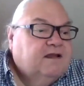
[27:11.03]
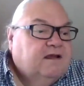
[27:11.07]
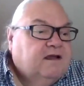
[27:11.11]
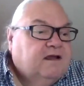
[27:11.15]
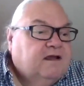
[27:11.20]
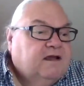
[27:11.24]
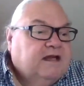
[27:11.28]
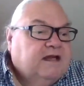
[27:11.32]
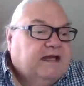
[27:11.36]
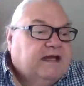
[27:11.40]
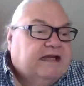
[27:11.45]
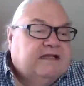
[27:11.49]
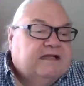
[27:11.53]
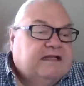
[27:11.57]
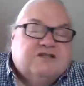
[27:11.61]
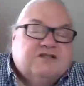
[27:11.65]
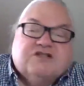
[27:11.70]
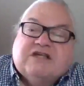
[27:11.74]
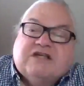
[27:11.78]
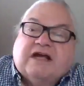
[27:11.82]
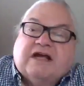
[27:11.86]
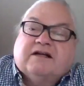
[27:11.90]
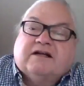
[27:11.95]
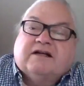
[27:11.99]

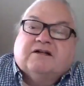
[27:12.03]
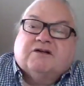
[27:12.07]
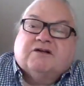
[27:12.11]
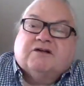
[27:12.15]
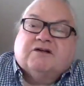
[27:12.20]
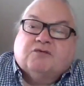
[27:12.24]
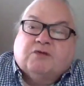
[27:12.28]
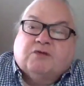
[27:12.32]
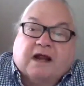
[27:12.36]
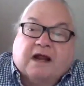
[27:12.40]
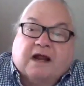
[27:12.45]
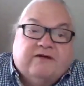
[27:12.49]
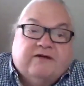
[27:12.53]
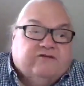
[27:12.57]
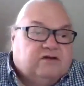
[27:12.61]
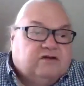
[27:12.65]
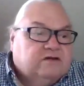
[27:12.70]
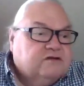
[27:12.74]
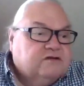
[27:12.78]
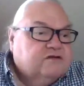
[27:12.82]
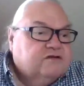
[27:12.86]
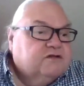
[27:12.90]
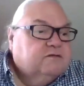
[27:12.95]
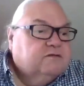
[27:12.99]
Insect
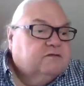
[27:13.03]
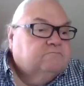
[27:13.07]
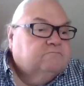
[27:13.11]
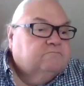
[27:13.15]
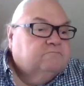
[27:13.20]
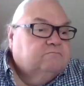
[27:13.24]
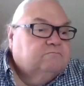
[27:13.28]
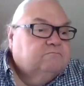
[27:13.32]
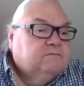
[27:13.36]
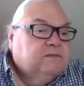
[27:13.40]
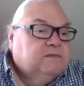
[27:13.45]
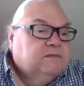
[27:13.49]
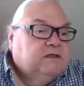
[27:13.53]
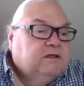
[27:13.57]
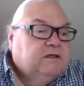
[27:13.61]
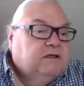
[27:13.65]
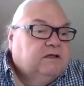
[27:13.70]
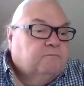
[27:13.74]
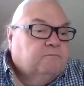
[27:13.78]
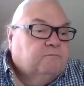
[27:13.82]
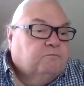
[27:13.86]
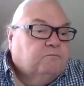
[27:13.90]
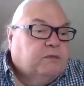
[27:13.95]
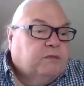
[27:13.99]
travels,
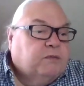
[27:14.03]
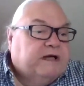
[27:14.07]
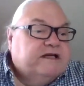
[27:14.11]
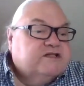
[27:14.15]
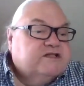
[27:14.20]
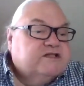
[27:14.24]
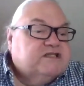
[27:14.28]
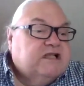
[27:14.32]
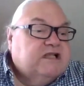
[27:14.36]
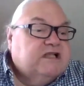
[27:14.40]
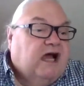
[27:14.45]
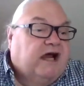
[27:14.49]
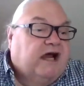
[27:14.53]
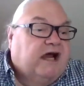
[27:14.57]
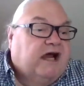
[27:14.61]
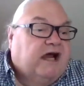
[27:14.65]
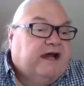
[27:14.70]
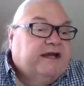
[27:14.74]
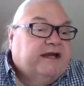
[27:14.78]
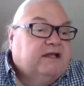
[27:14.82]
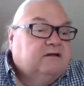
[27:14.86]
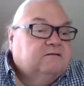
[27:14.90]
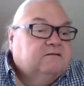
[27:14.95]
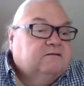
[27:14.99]
brings
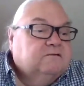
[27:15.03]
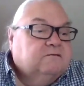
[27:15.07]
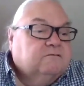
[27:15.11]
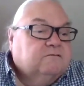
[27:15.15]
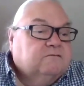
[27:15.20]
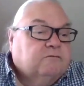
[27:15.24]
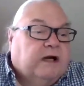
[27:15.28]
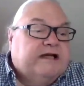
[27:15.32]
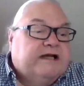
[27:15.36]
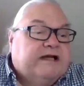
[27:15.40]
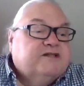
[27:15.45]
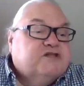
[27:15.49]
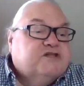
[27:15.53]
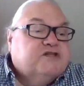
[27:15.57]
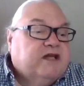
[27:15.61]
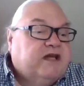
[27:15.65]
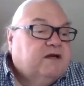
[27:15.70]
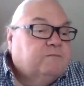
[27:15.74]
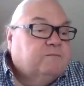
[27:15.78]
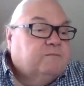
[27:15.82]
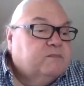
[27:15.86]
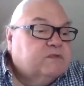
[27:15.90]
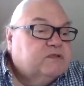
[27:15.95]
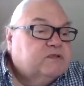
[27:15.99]
night, writes
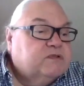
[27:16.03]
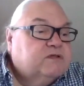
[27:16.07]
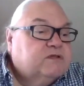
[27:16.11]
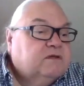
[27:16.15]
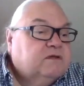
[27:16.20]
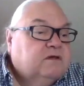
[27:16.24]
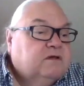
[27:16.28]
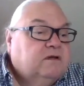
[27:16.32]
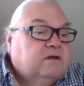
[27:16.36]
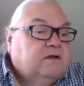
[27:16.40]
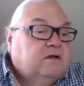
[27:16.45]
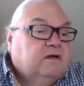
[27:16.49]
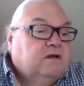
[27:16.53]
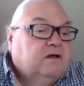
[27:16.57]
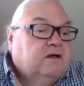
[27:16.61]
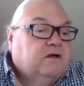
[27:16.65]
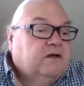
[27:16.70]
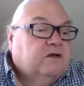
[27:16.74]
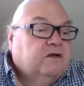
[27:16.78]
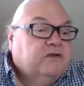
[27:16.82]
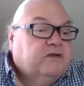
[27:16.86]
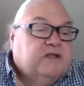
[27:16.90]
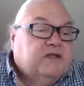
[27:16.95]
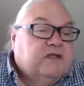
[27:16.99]
hymns.
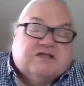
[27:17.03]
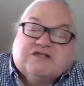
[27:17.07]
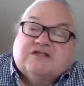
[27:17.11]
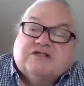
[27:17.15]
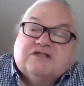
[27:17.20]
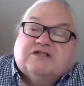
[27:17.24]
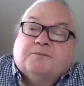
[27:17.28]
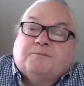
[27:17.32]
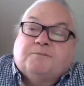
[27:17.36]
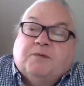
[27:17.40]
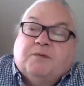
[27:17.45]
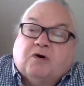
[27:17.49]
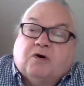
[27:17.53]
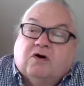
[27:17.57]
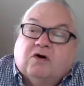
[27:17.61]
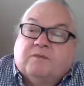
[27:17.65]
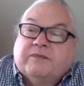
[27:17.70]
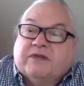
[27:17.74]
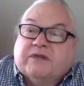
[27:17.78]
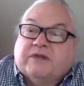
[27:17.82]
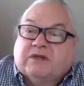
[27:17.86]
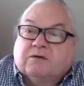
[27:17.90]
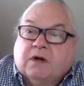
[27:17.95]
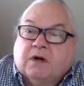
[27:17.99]
This is the poem
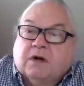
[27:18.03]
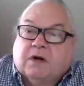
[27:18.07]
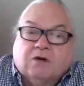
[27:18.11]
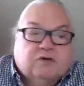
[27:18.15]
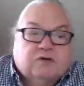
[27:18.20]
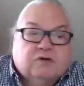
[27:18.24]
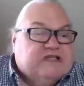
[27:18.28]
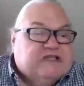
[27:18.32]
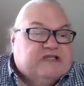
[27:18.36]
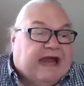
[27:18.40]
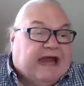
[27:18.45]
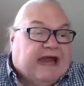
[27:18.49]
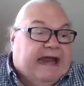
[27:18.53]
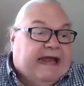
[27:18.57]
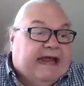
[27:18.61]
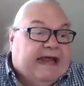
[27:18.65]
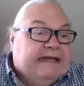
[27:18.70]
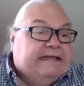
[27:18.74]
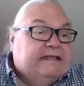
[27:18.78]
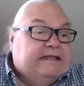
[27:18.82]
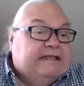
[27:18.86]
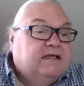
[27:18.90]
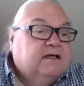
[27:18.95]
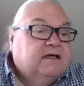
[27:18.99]
of the road's
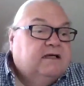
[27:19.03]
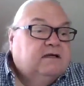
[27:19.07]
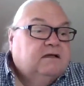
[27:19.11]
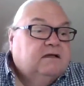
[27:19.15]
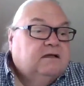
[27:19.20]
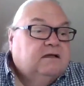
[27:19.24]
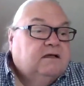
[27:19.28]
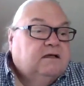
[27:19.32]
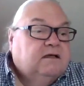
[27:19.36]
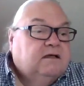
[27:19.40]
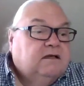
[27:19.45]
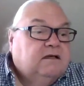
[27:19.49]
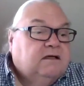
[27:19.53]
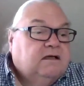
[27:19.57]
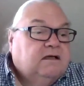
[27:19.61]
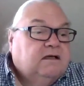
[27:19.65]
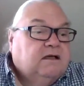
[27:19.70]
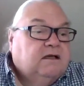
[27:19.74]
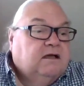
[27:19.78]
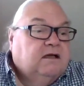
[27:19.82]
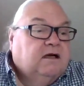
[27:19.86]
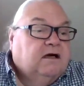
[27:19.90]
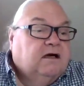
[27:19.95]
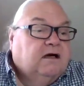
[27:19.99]
end,
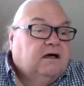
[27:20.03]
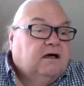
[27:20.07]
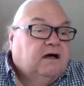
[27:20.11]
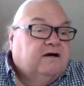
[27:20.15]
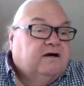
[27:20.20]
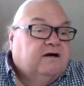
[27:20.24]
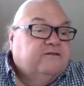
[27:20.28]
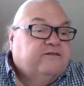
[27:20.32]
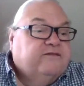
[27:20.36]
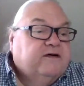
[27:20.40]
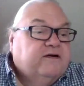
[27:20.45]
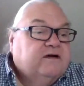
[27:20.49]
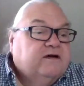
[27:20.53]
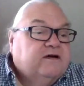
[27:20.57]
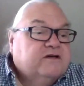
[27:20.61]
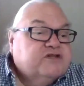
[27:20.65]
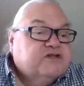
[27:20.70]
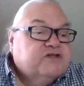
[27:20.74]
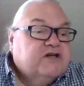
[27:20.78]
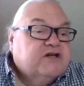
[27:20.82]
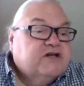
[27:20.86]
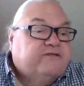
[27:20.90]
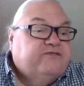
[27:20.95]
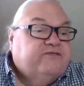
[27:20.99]
of
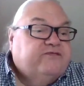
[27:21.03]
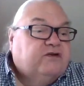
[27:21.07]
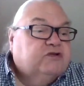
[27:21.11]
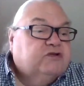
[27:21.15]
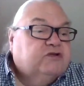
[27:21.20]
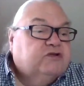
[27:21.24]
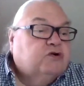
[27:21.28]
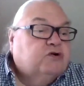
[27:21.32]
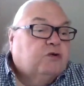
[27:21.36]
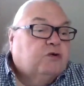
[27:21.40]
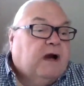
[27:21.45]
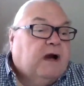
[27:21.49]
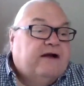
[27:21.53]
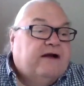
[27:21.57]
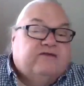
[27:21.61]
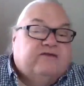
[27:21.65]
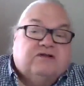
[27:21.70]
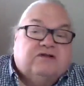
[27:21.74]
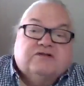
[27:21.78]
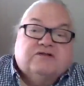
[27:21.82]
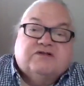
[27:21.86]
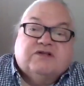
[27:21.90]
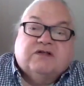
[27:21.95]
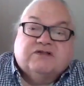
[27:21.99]
shuffled
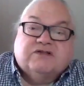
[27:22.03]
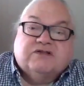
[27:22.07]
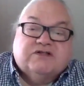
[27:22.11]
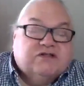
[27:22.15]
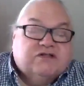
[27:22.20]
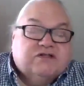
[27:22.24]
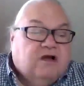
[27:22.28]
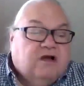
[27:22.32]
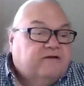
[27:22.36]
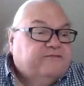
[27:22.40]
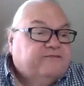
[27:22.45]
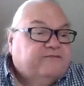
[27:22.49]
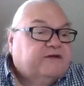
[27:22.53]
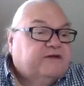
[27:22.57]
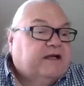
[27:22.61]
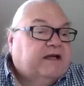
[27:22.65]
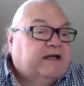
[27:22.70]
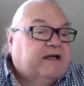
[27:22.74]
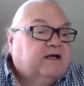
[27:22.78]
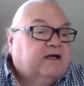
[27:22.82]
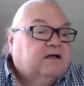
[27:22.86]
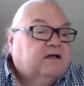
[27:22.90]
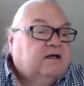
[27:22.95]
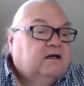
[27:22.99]
gravel's
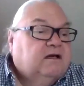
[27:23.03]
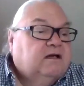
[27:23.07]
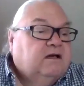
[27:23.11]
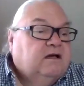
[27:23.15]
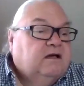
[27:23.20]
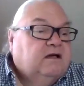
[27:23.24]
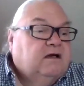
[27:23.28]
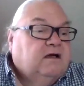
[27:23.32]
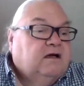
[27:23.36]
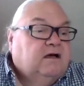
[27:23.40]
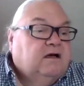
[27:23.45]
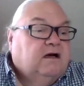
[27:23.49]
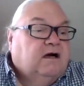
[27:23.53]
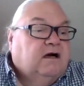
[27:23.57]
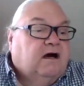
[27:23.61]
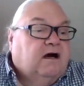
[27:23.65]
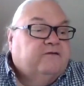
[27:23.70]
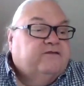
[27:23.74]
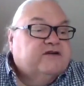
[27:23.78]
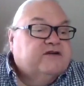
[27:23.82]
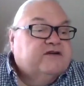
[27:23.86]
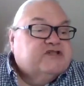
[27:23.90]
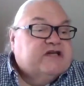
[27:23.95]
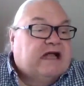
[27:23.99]
softening, of a
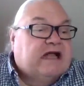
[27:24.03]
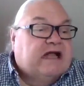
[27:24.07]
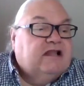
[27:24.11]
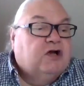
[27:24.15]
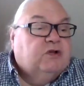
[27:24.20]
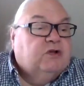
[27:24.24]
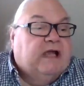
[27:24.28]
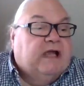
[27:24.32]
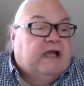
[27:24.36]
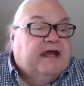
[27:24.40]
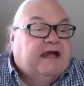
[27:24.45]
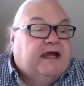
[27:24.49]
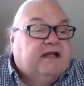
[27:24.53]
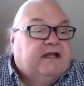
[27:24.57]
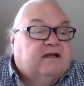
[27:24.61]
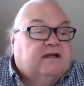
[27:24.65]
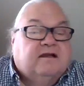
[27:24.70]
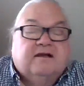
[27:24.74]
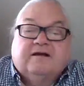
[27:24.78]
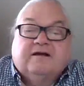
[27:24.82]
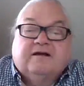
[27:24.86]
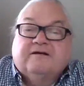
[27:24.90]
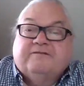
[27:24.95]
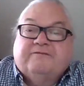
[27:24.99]
shallow lane,
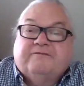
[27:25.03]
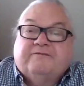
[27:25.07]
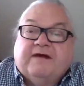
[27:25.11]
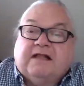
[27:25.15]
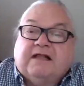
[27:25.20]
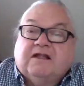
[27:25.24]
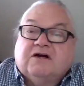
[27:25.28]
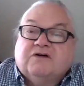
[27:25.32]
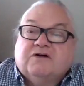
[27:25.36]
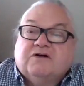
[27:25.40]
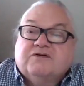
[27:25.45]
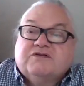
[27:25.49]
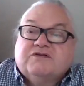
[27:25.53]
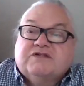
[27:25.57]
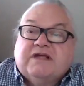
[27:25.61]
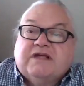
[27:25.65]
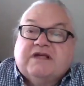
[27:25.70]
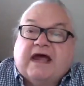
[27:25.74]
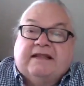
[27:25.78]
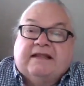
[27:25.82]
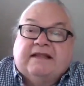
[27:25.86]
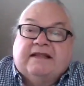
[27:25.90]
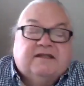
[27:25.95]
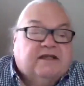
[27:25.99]
fallow's
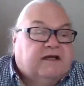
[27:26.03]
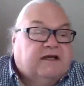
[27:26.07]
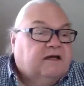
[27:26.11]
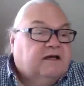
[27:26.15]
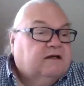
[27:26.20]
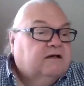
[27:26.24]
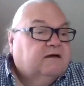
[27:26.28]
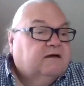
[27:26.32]
ending,